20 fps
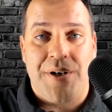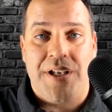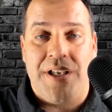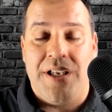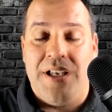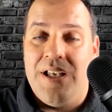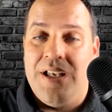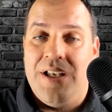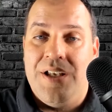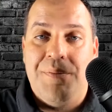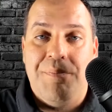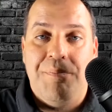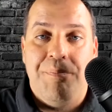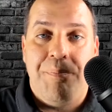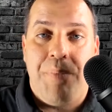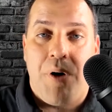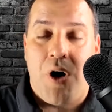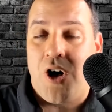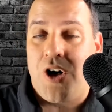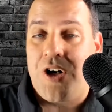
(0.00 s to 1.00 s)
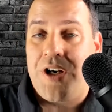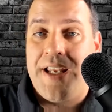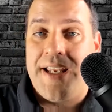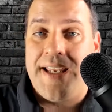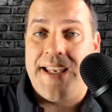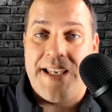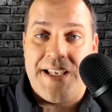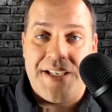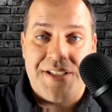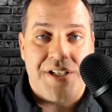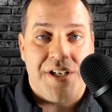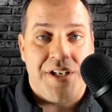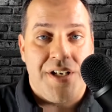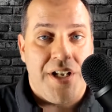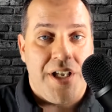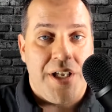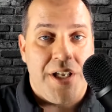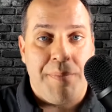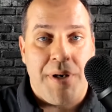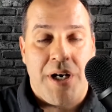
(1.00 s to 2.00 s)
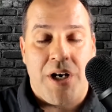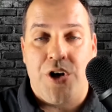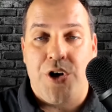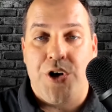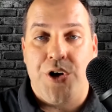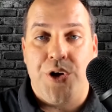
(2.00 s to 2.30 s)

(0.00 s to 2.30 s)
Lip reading: it, parking is a nightmare.